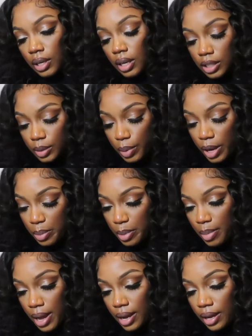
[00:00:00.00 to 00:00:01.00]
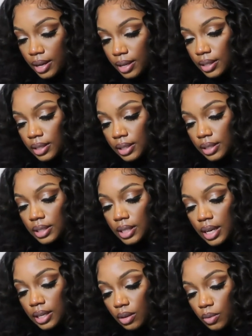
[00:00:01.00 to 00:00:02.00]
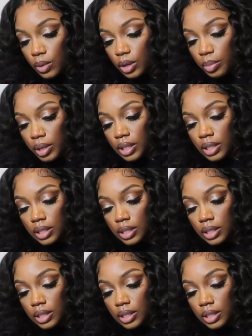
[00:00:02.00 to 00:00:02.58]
know it's paperback because I don't like it.